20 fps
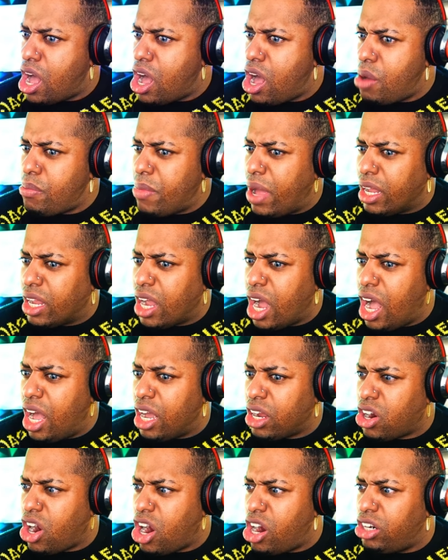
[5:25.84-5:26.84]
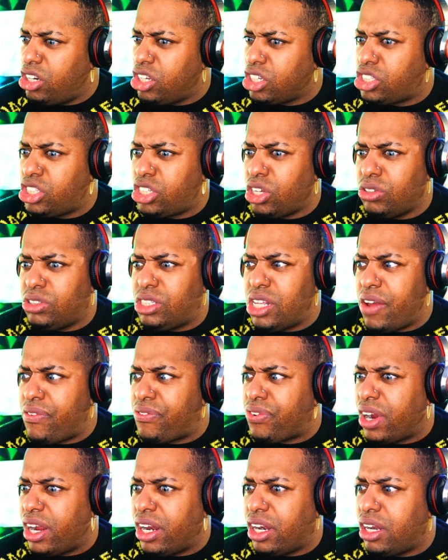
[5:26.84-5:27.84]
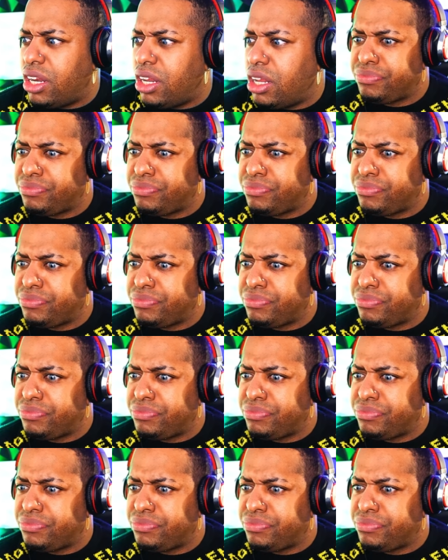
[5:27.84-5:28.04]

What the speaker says: Oh, my God. Carl looks so different.